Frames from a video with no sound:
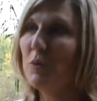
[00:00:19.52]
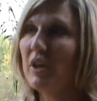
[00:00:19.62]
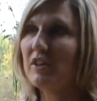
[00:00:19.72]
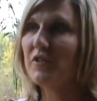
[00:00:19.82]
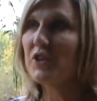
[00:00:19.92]

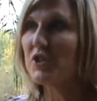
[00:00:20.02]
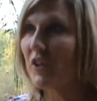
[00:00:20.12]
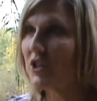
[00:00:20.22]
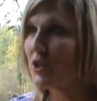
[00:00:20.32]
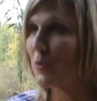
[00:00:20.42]
Well, first of
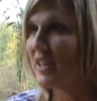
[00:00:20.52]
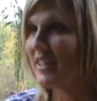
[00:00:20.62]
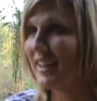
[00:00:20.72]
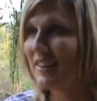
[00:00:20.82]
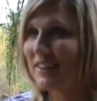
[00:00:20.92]
all, I just want to
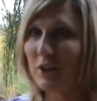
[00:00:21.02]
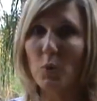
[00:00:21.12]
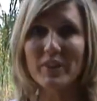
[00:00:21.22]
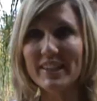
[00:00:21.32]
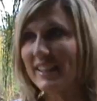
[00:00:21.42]
say it's the
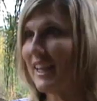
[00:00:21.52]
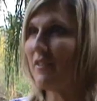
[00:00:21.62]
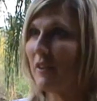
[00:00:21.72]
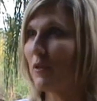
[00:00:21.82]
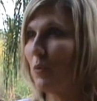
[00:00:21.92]
only thing
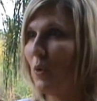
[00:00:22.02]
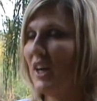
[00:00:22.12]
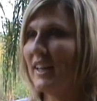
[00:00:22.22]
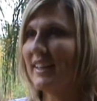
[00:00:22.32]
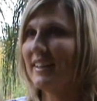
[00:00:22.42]
I've ever
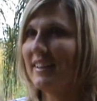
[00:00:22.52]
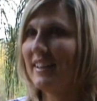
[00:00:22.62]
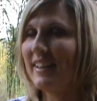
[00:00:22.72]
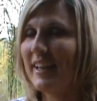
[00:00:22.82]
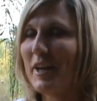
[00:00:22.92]
won.
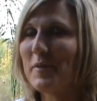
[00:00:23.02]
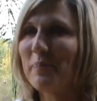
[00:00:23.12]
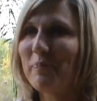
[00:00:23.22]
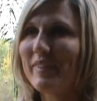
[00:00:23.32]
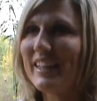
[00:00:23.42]
And,
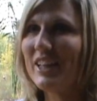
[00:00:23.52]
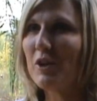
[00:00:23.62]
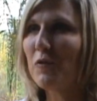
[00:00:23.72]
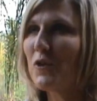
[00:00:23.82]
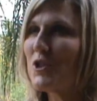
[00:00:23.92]
you
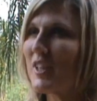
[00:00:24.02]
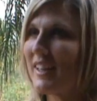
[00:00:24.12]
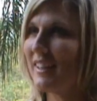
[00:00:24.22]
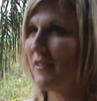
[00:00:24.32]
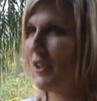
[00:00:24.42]
know, at first
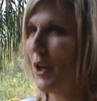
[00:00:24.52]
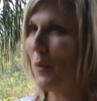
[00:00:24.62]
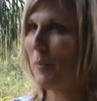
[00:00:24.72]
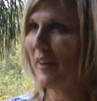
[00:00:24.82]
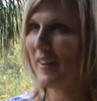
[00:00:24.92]
I didn't even
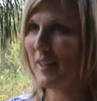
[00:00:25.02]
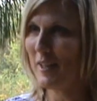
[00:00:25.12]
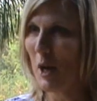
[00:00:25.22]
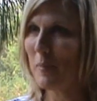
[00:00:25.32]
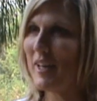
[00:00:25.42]
know about the
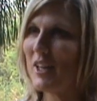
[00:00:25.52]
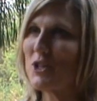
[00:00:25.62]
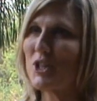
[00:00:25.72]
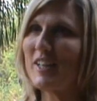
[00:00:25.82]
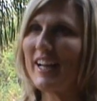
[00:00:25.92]

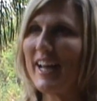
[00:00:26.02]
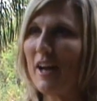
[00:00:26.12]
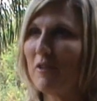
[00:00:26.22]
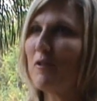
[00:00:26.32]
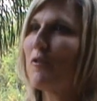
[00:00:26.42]
nomination. I
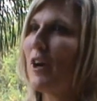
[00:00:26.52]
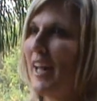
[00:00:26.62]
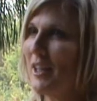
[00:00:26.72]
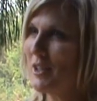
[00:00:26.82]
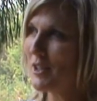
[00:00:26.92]
have a
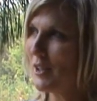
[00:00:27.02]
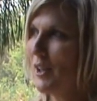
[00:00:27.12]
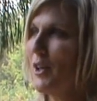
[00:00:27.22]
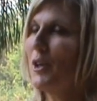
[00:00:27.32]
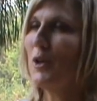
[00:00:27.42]
friend
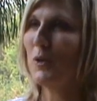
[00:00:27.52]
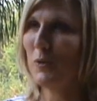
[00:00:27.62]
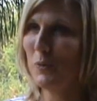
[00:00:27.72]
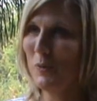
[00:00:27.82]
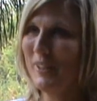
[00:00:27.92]
who...